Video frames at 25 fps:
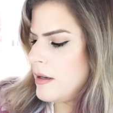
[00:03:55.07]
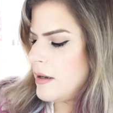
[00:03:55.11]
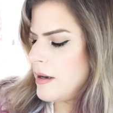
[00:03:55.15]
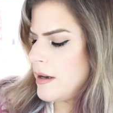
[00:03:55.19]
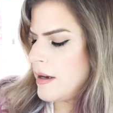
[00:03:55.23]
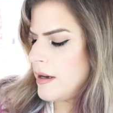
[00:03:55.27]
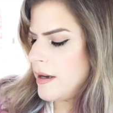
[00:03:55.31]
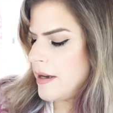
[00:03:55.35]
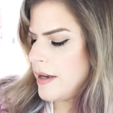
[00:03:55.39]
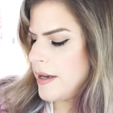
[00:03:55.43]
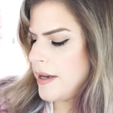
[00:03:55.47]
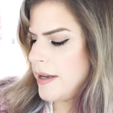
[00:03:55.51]

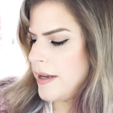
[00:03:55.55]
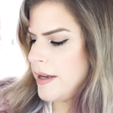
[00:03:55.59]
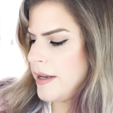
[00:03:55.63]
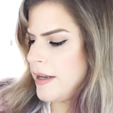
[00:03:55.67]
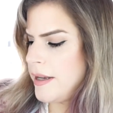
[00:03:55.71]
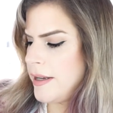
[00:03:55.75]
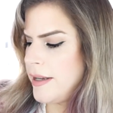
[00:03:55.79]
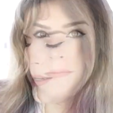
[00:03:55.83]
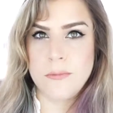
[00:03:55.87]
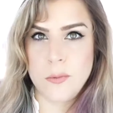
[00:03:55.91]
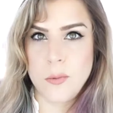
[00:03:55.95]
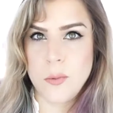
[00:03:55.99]

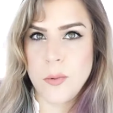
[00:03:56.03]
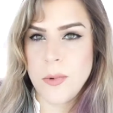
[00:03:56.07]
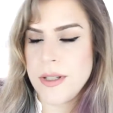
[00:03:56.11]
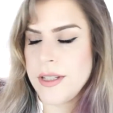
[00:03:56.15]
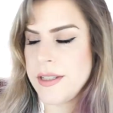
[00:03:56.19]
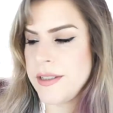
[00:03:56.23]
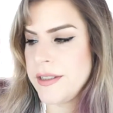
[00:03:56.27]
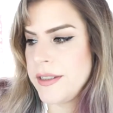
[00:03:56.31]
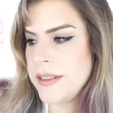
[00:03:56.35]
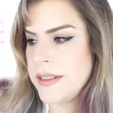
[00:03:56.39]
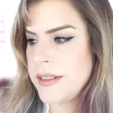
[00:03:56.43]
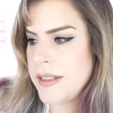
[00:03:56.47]
I
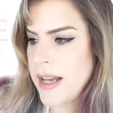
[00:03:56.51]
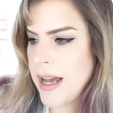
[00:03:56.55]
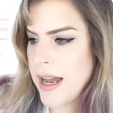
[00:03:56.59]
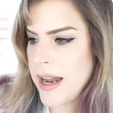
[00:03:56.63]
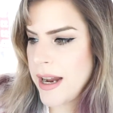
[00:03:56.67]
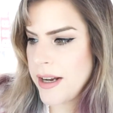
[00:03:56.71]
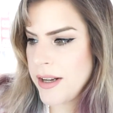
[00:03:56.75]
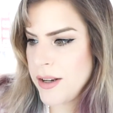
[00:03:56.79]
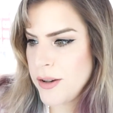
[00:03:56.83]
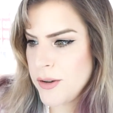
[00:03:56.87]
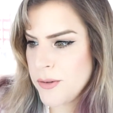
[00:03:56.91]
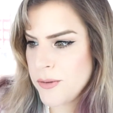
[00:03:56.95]
was
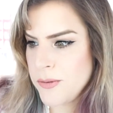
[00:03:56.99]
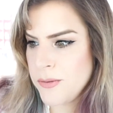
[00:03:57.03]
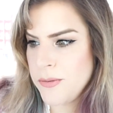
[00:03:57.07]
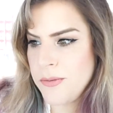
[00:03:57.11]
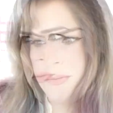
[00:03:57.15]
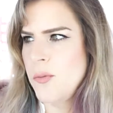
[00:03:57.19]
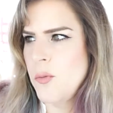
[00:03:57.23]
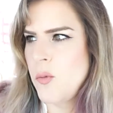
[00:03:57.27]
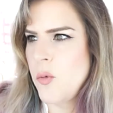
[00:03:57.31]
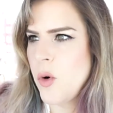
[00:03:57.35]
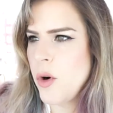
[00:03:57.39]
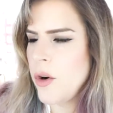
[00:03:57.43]
kind of
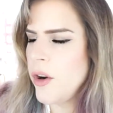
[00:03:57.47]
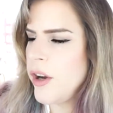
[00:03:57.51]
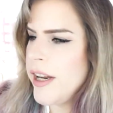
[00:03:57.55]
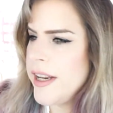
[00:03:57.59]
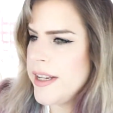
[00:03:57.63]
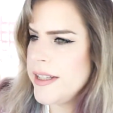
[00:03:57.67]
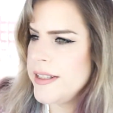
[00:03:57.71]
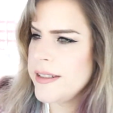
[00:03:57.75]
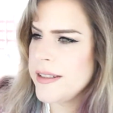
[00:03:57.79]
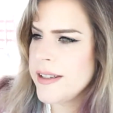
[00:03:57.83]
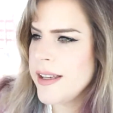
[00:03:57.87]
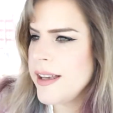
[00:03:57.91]

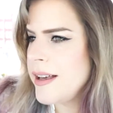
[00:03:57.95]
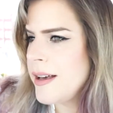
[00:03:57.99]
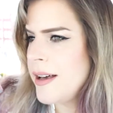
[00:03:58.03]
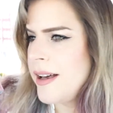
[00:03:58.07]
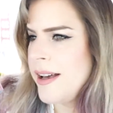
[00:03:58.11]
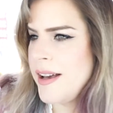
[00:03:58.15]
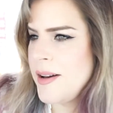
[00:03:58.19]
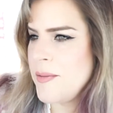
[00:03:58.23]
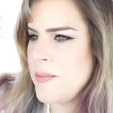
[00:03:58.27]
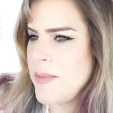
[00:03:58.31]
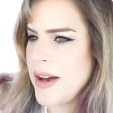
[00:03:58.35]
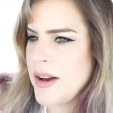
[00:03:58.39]
worried
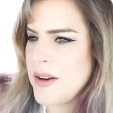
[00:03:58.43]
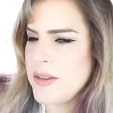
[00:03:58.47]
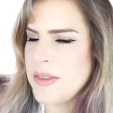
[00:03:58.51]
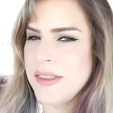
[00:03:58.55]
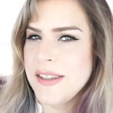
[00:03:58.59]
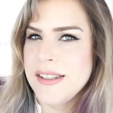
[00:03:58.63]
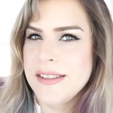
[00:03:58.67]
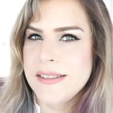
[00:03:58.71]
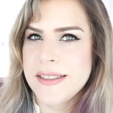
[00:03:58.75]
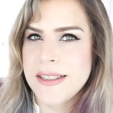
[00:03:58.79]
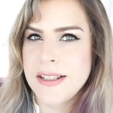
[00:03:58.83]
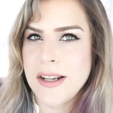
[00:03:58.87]
about
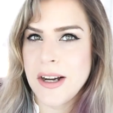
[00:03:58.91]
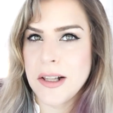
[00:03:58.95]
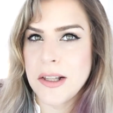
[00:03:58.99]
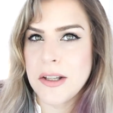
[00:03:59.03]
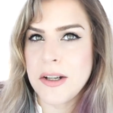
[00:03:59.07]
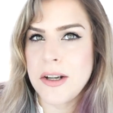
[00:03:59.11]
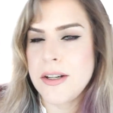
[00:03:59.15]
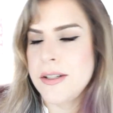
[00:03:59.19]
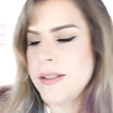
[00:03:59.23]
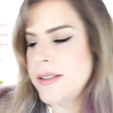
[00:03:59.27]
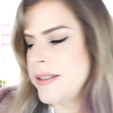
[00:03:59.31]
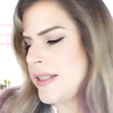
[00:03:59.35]
these
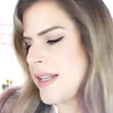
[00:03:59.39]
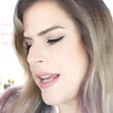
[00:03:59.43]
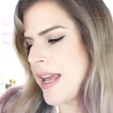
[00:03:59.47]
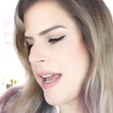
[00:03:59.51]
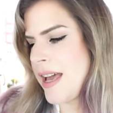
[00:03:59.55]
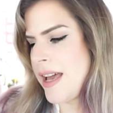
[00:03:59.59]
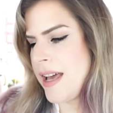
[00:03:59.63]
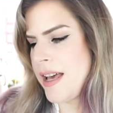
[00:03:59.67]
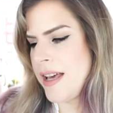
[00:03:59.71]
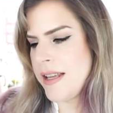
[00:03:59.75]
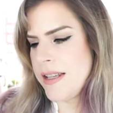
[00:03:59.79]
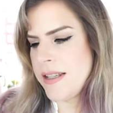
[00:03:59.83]
colors,
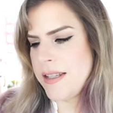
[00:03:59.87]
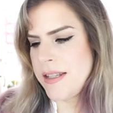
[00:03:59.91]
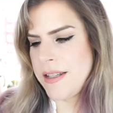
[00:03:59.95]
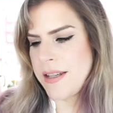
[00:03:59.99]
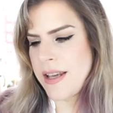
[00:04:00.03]
and